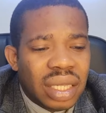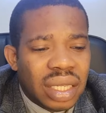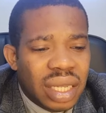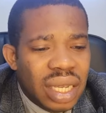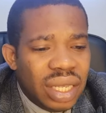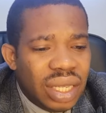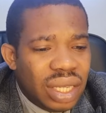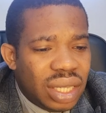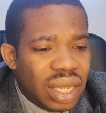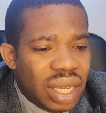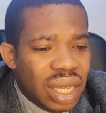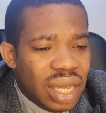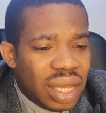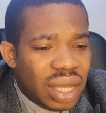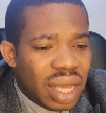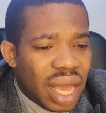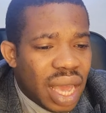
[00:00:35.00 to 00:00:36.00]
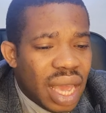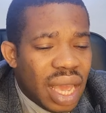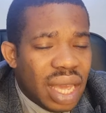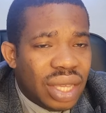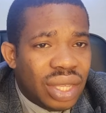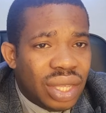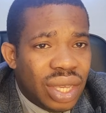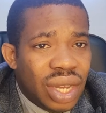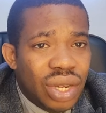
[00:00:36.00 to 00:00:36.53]
This is a
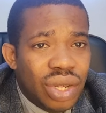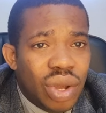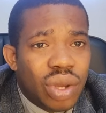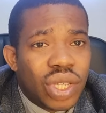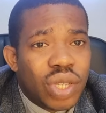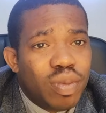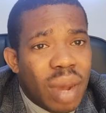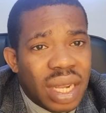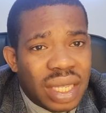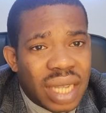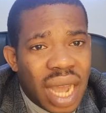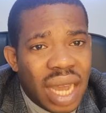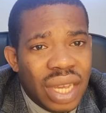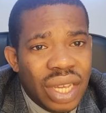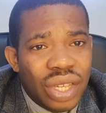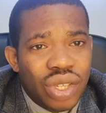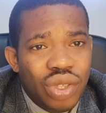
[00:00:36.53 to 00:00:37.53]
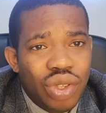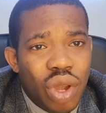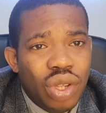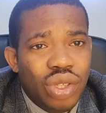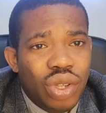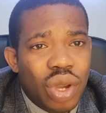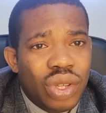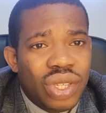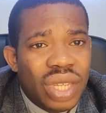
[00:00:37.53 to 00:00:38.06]
serious matter. It's
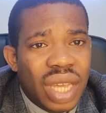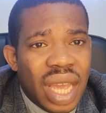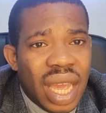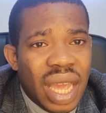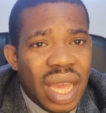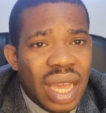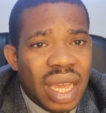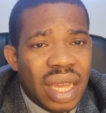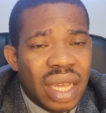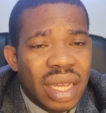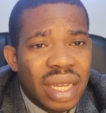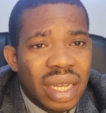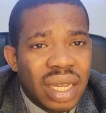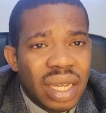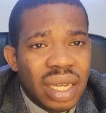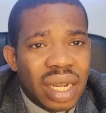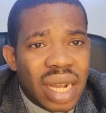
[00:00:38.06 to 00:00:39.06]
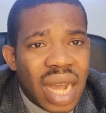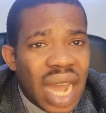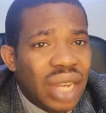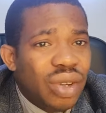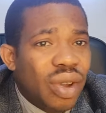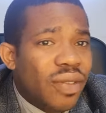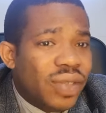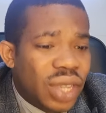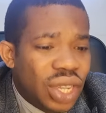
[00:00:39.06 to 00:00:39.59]
not just a
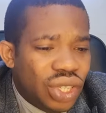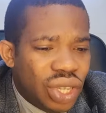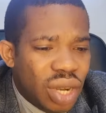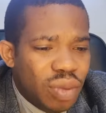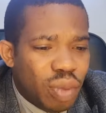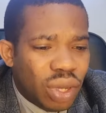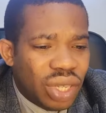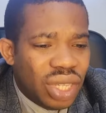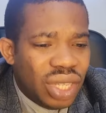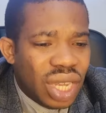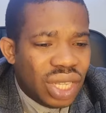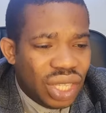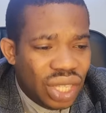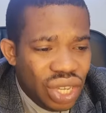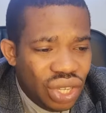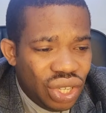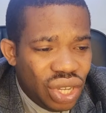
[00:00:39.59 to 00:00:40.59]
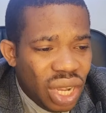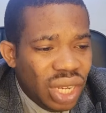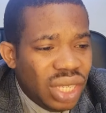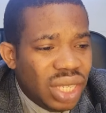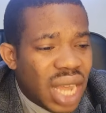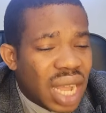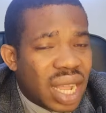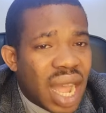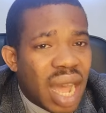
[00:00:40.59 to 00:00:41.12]
kind of teaching, but it's a
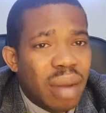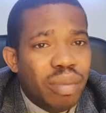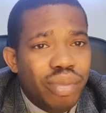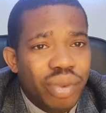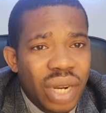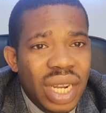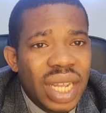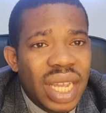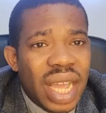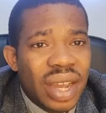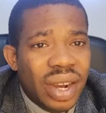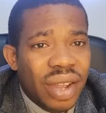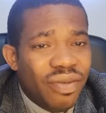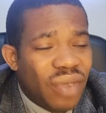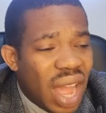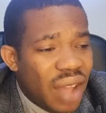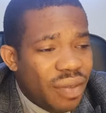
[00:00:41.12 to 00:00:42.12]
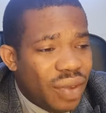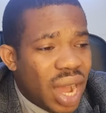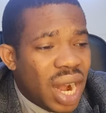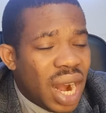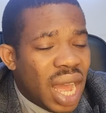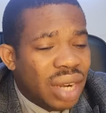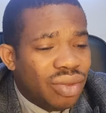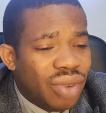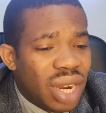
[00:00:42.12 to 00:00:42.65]
teaching that can bring a
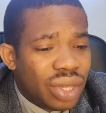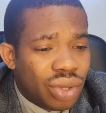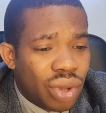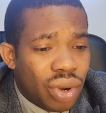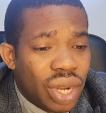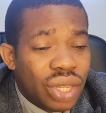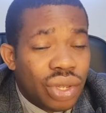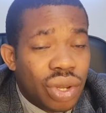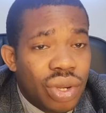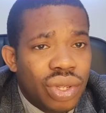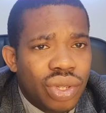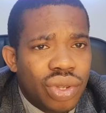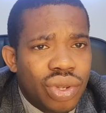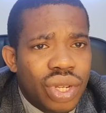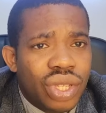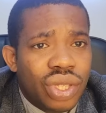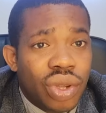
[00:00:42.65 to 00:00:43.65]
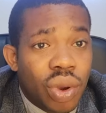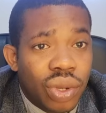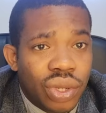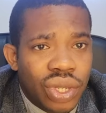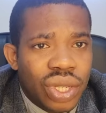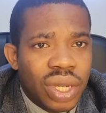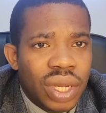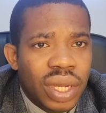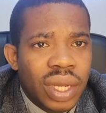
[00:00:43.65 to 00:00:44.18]
revival and restorations to the
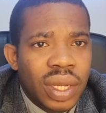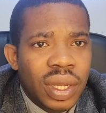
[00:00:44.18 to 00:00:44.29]
church.